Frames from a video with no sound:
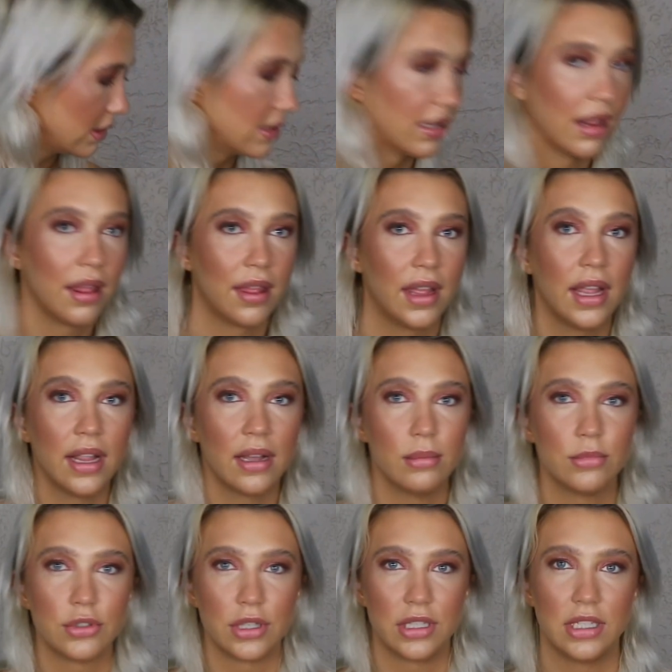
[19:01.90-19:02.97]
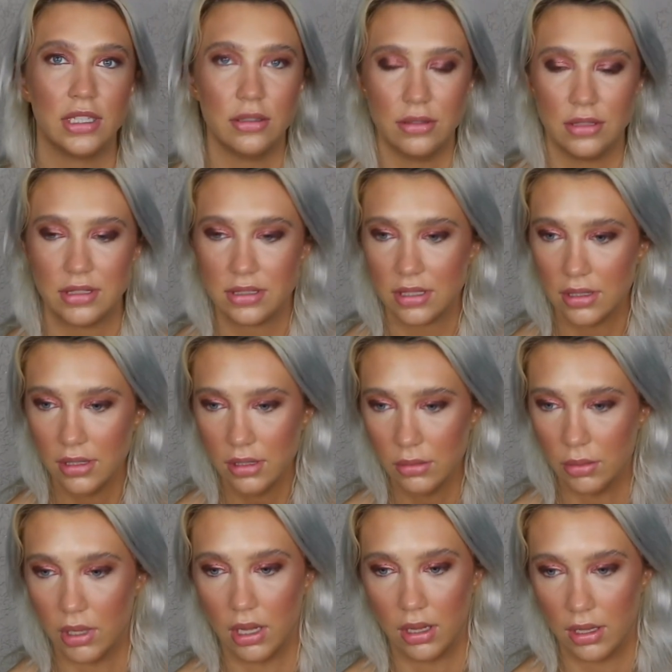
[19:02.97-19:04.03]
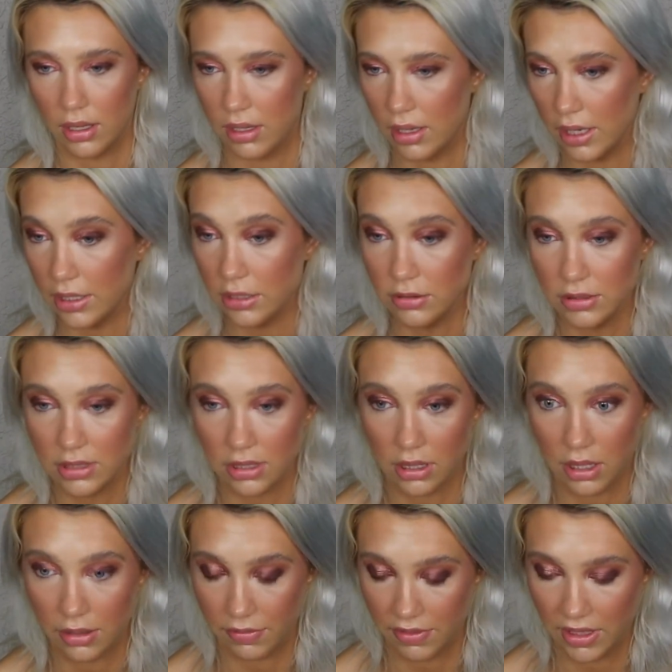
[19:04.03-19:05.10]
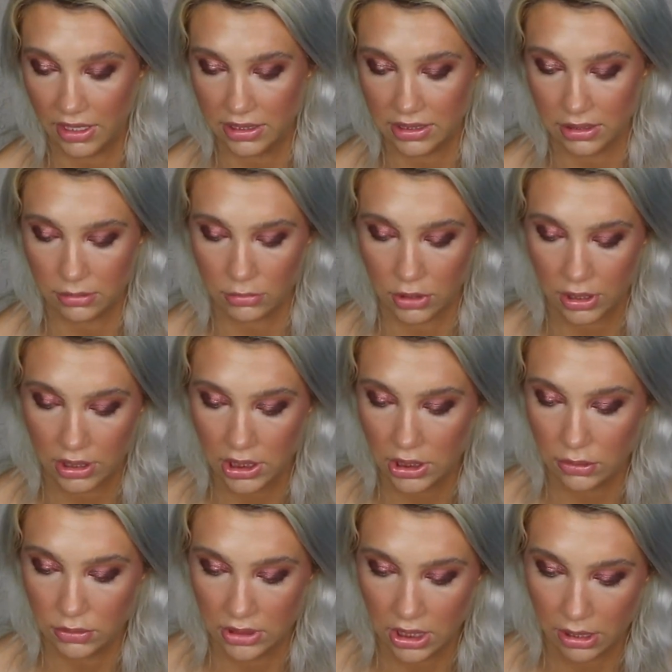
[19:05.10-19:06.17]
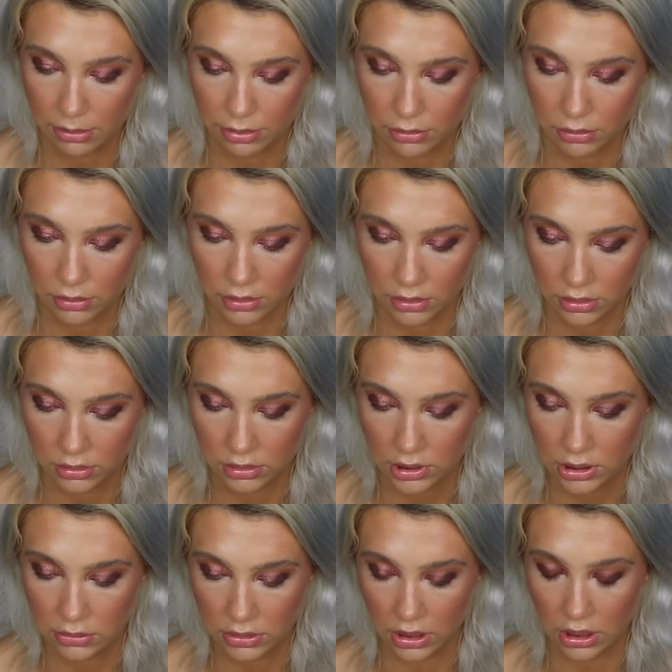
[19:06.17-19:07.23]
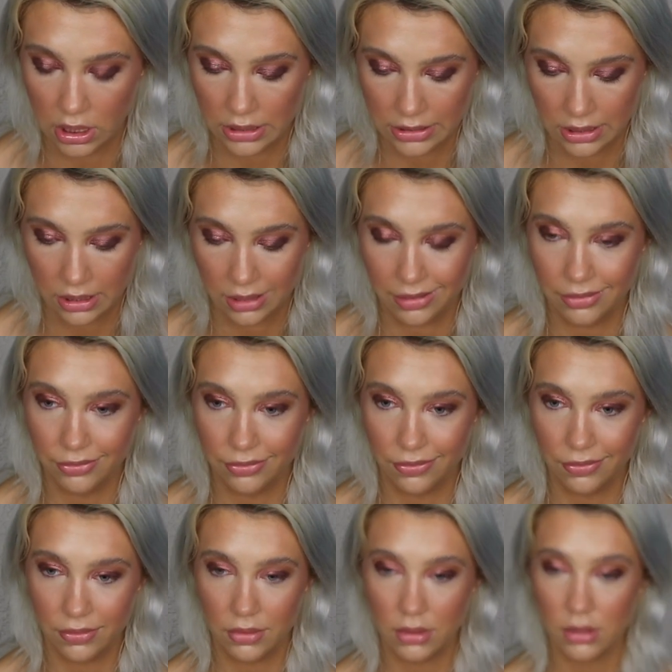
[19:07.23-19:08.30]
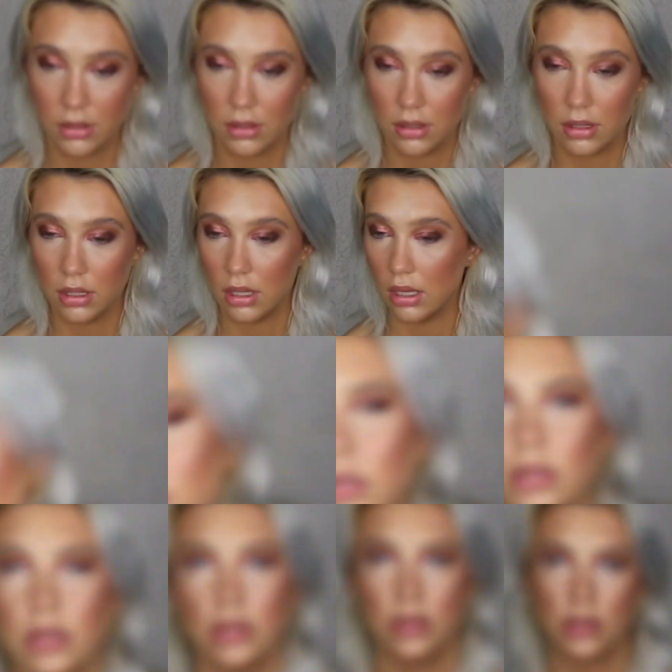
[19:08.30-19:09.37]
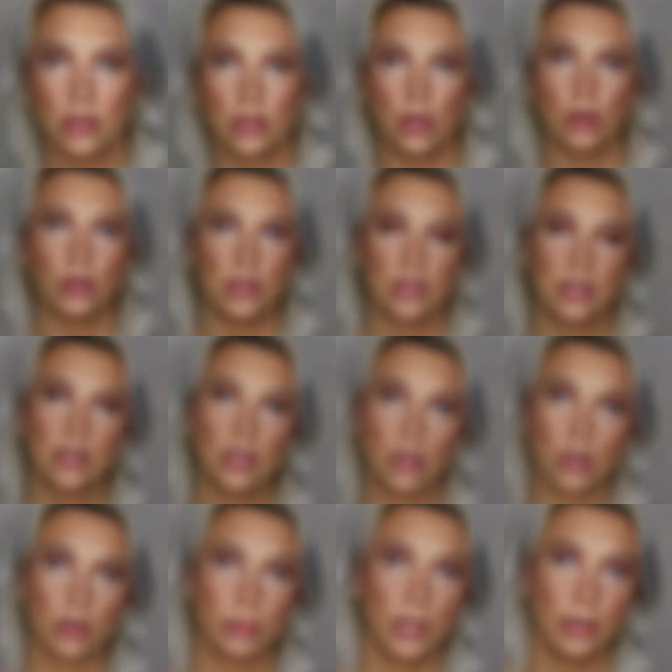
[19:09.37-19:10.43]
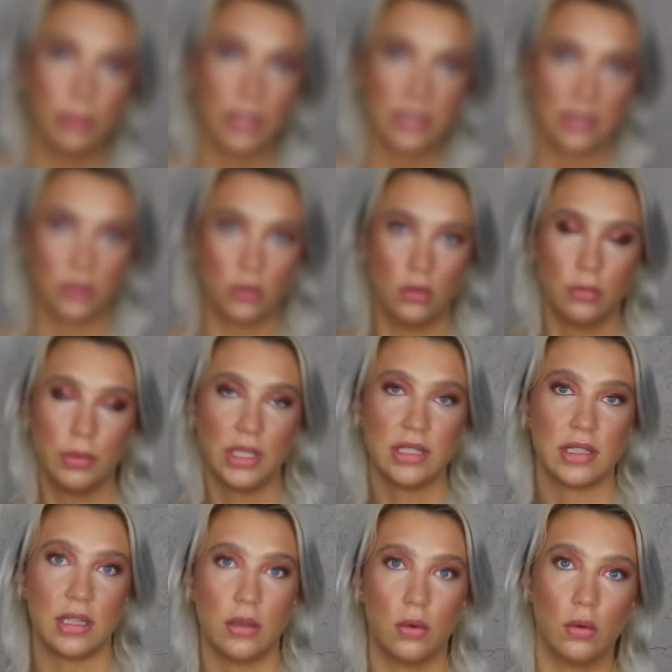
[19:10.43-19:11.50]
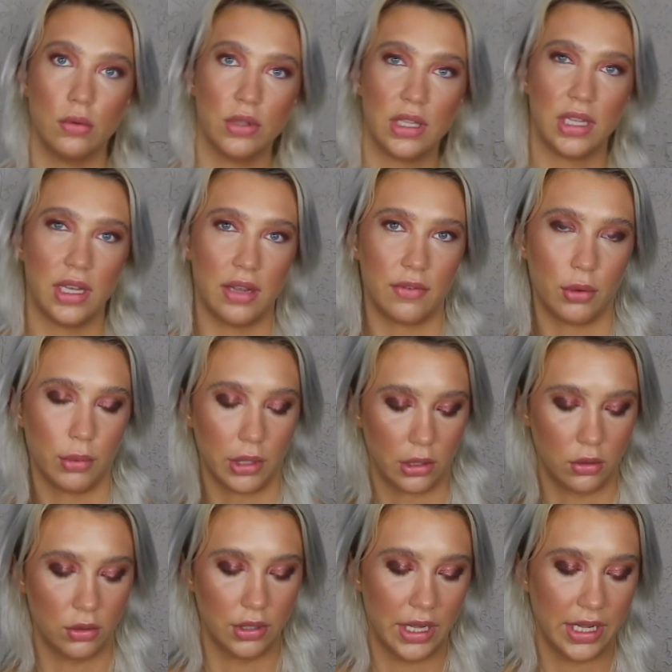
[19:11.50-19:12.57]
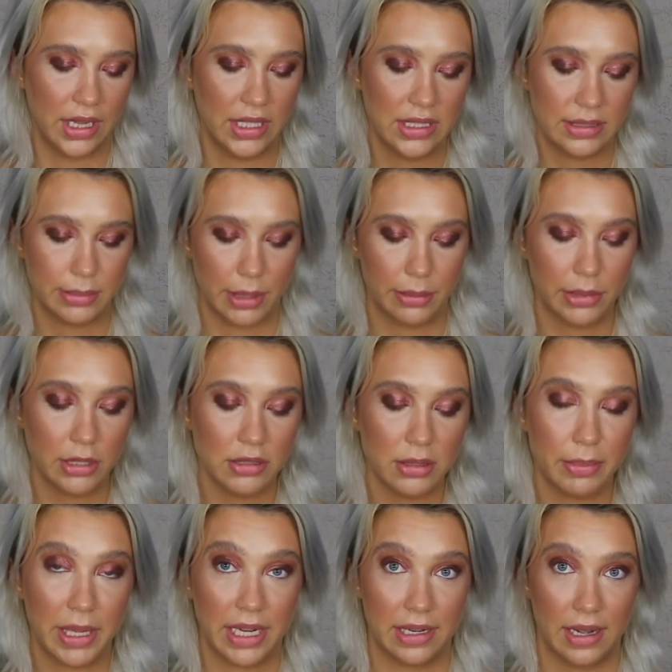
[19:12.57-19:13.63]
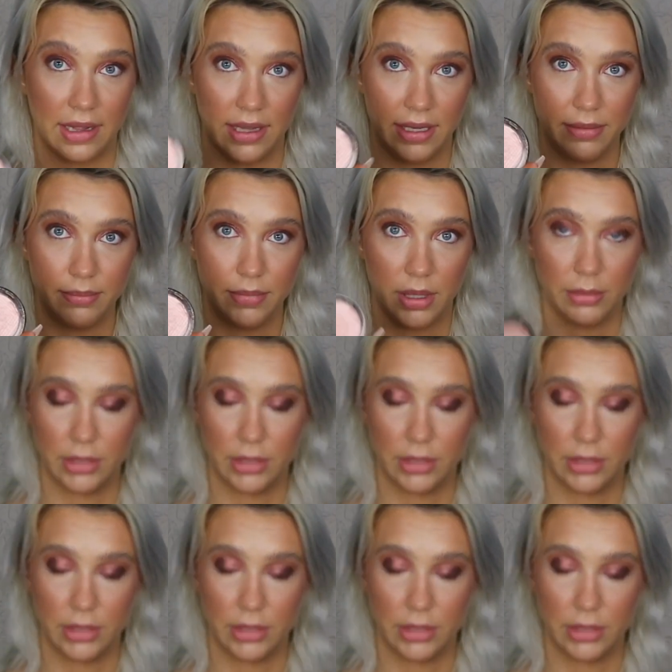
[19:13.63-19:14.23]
That's the thing. I'm trying to use, well, I use a lot of things that I'm trying to use up or use a lot of. So this is gonna hurt me in my soul because I only ever wear gold highlights, but I'm gonna use a pink highlight.